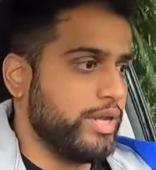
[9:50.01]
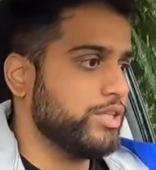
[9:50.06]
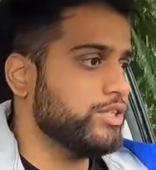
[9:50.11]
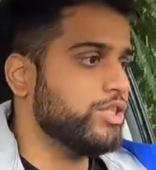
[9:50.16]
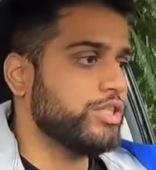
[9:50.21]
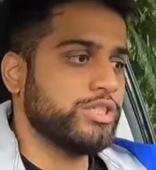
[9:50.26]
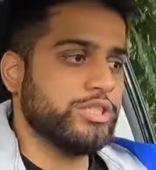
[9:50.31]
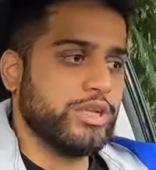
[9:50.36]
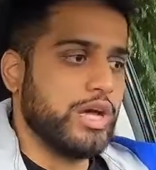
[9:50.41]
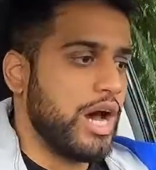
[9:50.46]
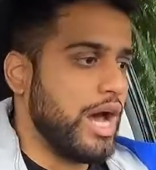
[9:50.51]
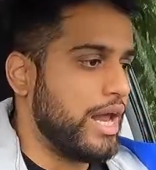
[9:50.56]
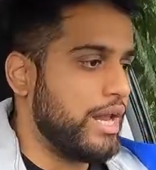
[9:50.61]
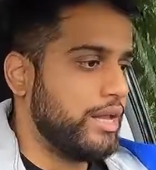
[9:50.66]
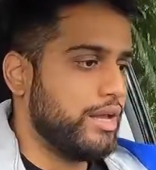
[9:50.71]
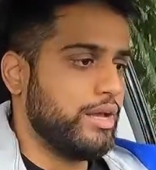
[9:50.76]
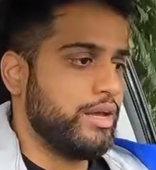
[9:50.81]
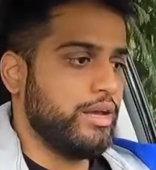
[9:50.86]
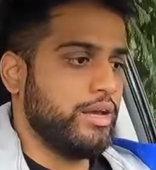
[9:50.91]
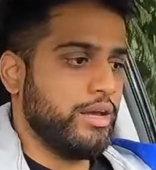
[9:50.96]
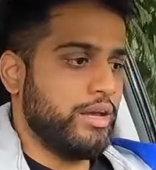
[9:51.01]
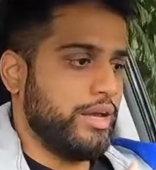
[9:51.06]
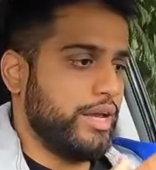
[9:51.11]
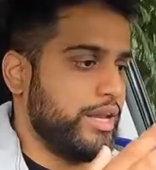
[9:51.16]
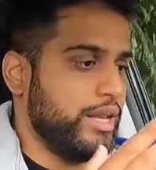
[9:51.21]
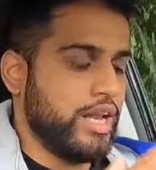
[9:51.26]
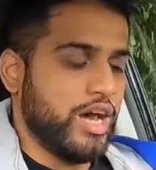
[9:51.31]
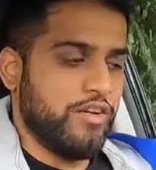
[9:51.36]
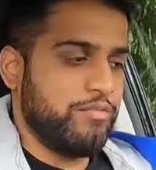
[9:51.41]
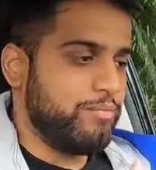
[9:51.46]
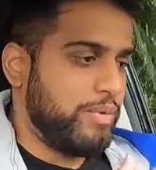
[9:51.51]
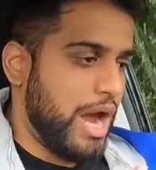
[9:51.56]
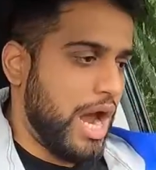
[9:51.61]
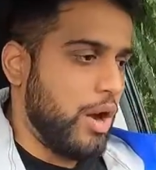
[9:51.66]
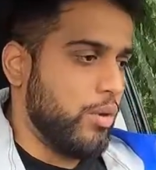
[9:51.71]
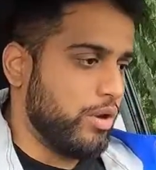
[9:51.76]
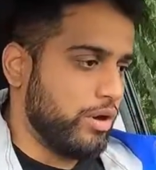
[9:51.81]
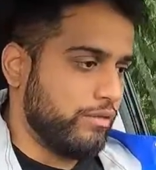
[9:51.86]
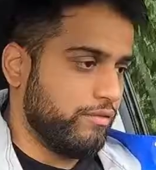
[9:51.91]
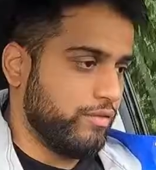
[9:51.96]
It's just not enough
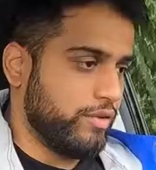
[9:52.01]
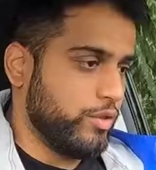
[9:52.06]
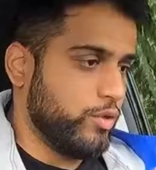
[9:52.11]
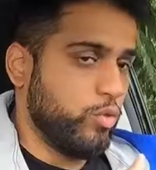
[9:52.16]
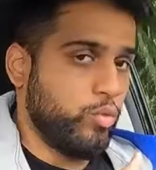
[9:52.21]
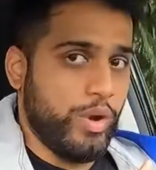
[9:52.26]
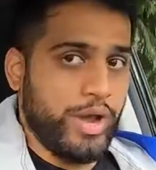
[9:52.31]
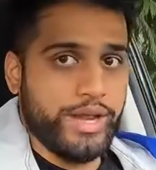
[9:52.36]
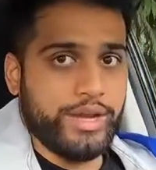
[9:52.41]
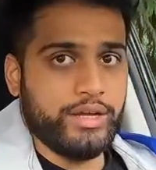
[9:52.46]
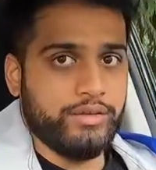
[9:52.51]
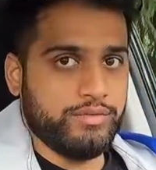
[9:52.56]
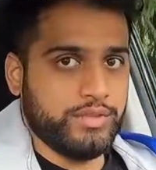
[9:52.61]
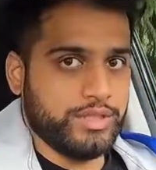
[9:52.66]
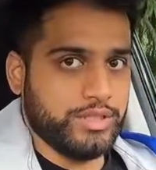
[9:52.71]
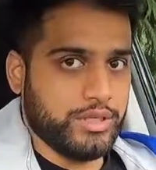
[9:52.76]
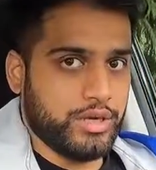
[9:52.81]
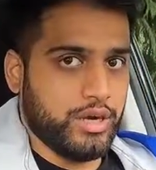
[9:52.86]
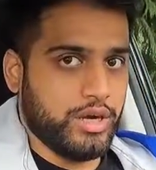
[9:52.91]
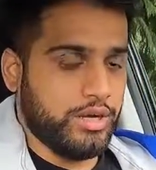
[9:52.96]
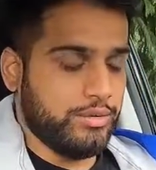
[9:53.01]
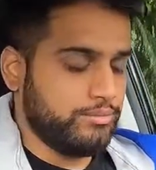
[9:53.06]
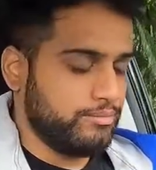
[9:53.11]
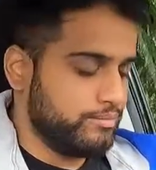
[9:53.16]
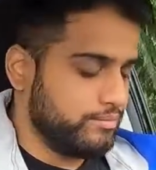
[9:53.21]
power for the weight of this car.